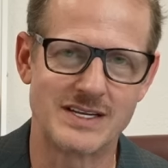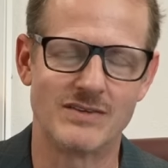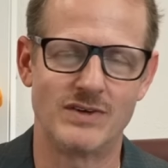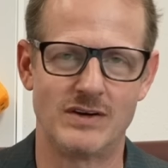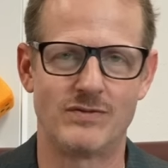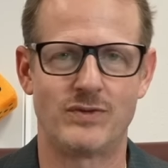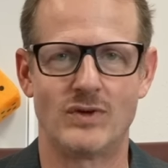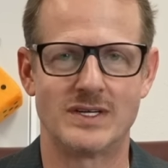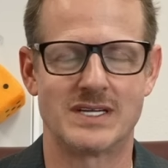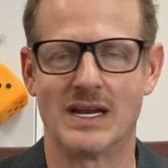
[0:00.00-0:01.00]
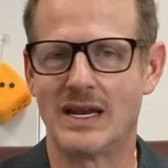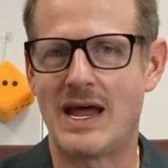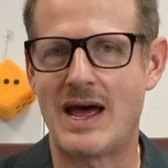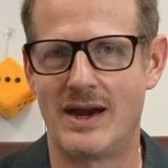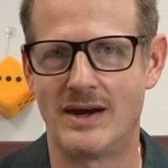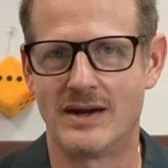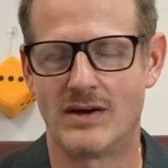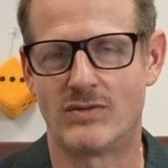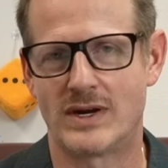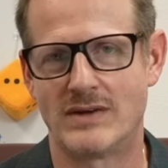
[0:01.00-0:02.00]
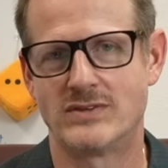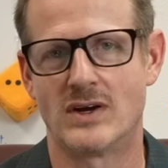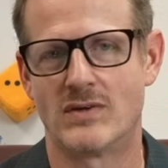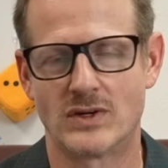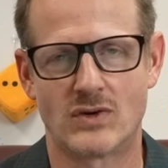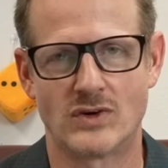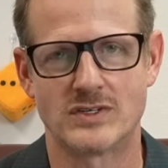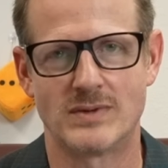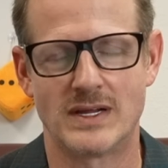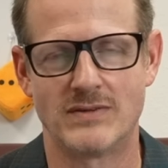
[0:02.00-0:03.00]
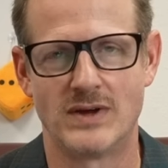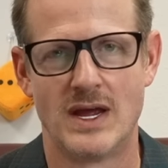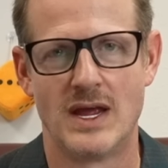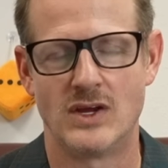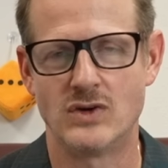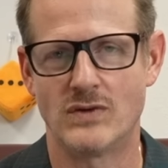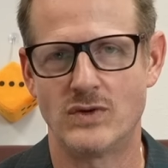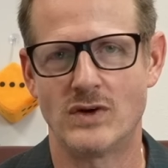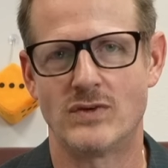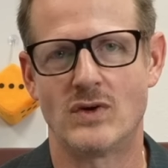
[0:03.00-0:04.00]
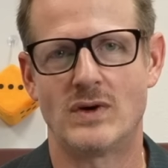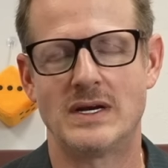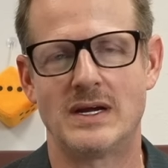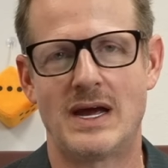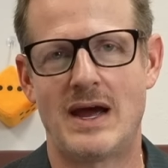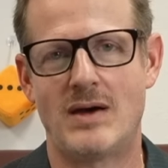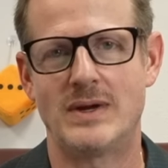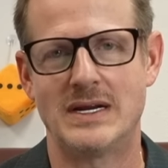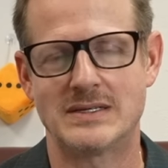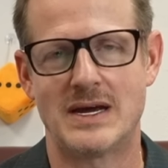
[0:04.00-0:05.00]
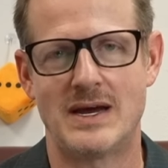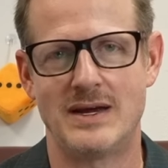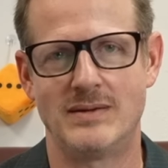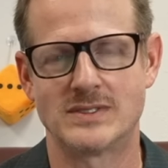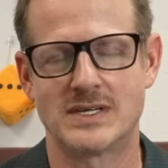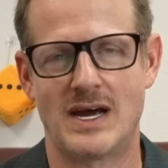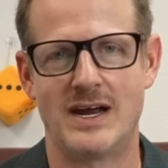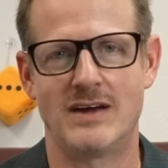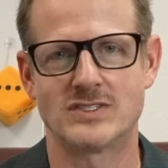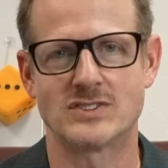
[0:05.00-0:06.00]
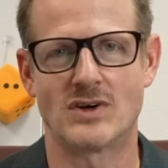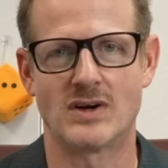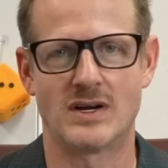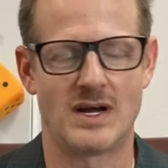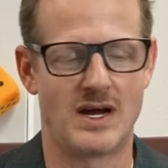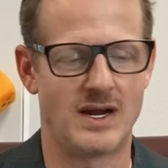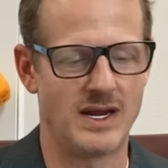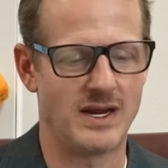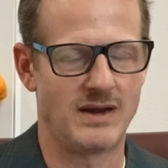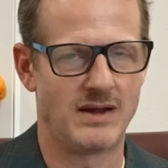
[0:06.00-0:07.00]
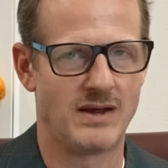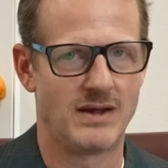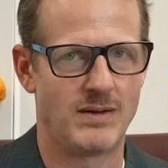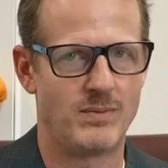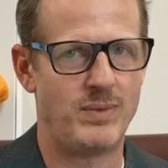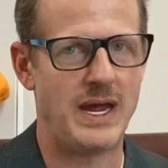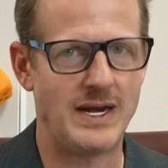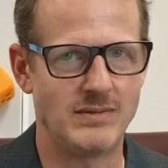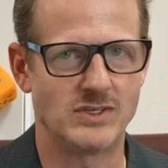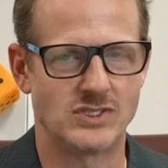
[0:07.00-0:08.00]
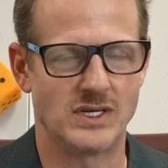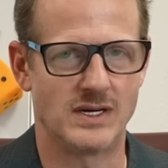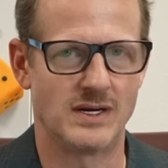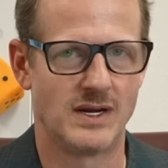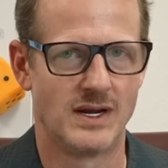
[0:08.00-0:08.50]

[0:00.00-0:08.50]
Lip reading: that have influenced a lot of what I've done over the course of my life. You have no idea how many times I have started on a penny machine